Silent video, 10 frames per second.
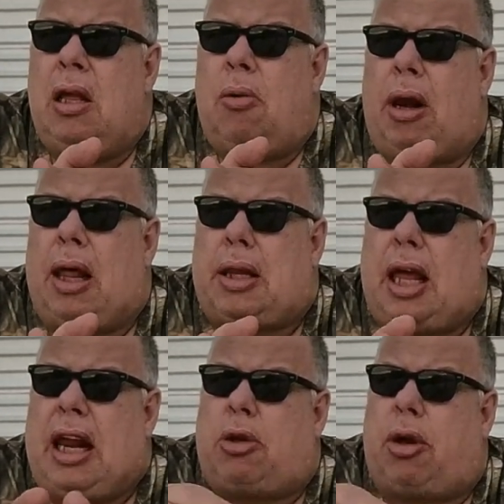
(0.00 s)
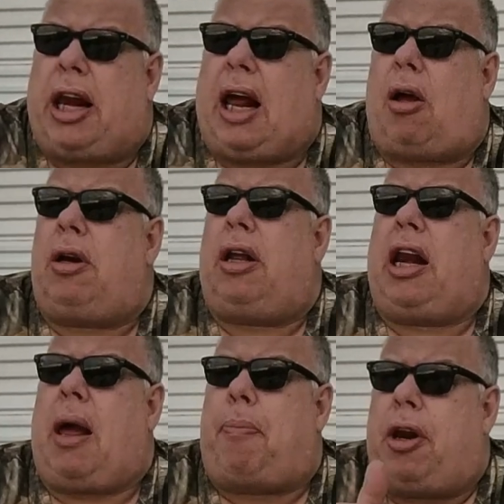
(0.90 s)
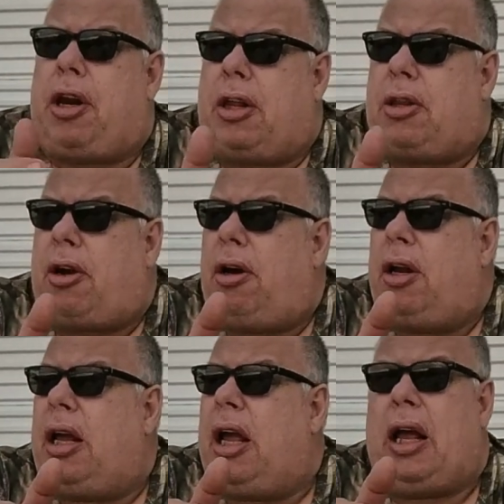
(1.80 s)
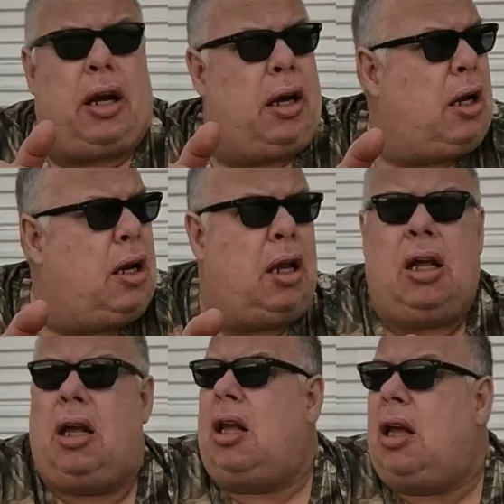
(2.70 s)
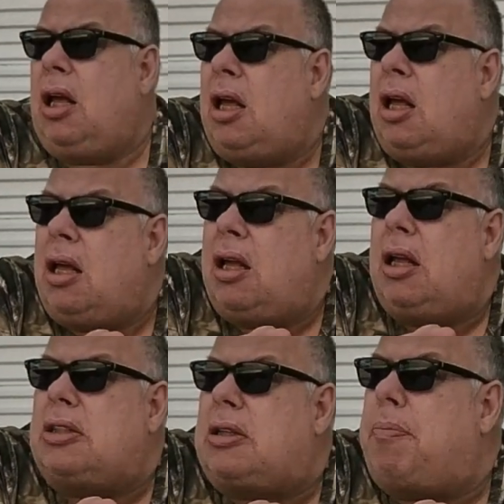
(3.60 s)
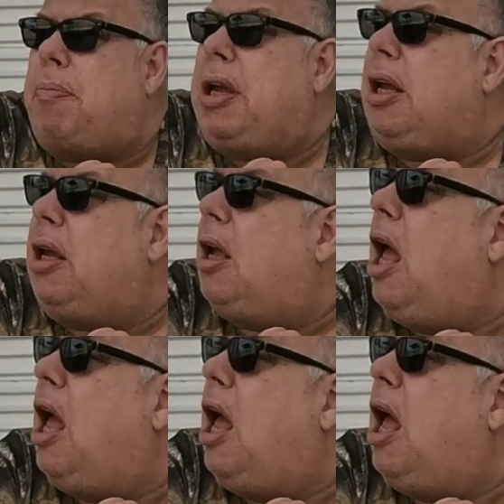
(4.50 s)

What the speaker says: Well, last night I took it out and I put it in there, and it's a bee.